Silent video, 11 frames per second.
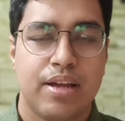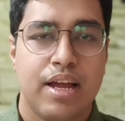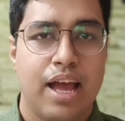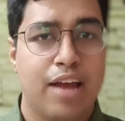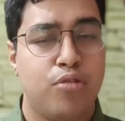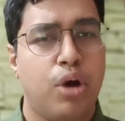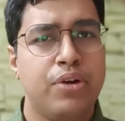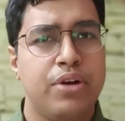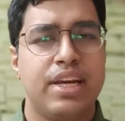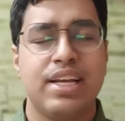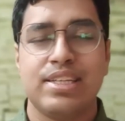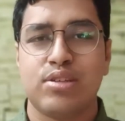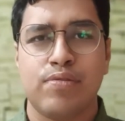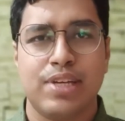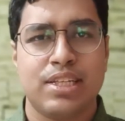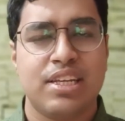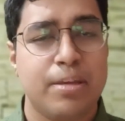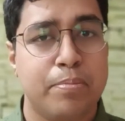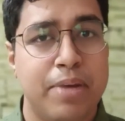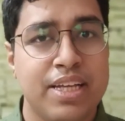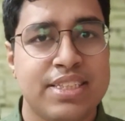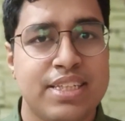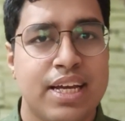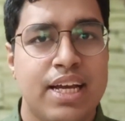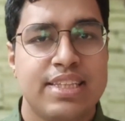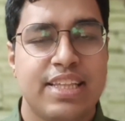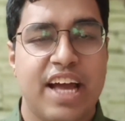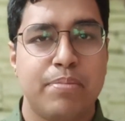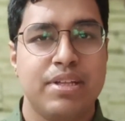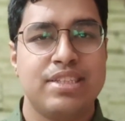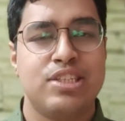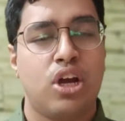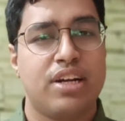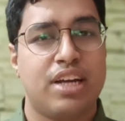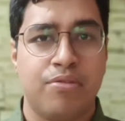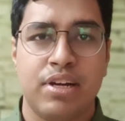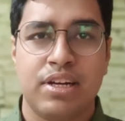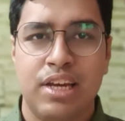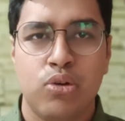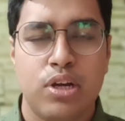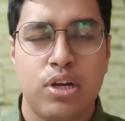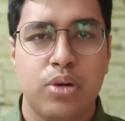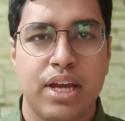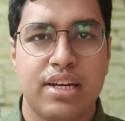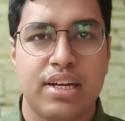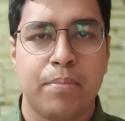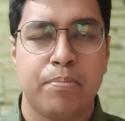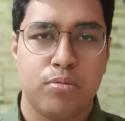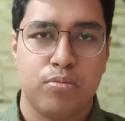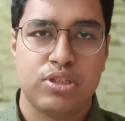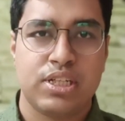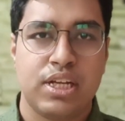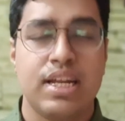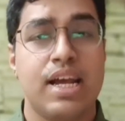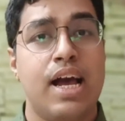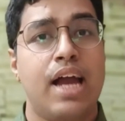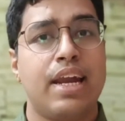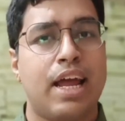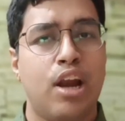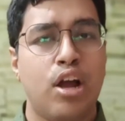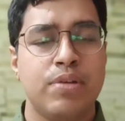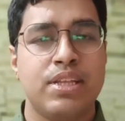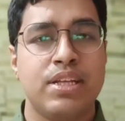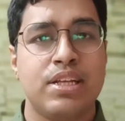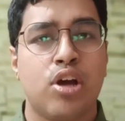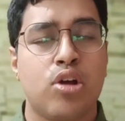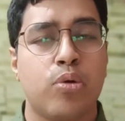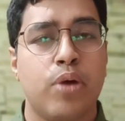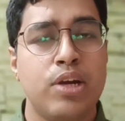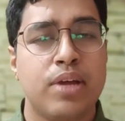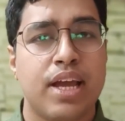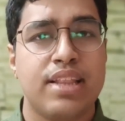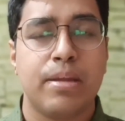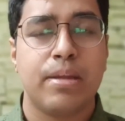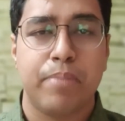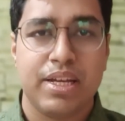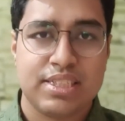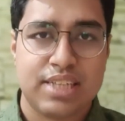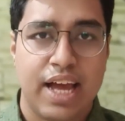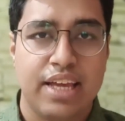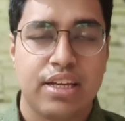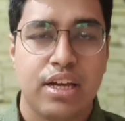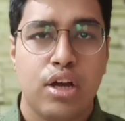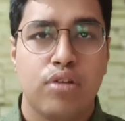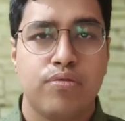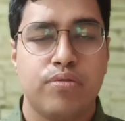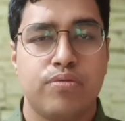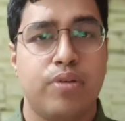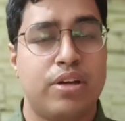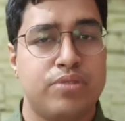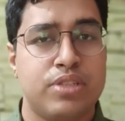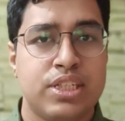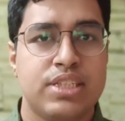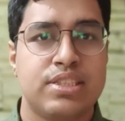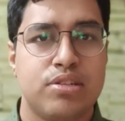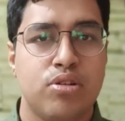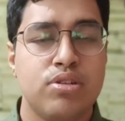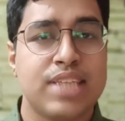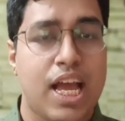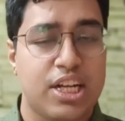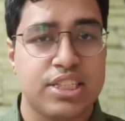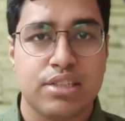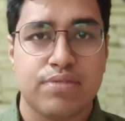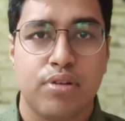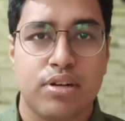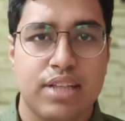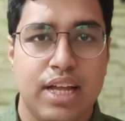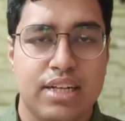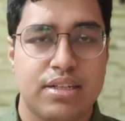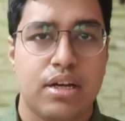And 1 rating is obviously the best. That means you are definitely going to get a promotion, and along with it, you are going to get the best hike, which is sanctioned for that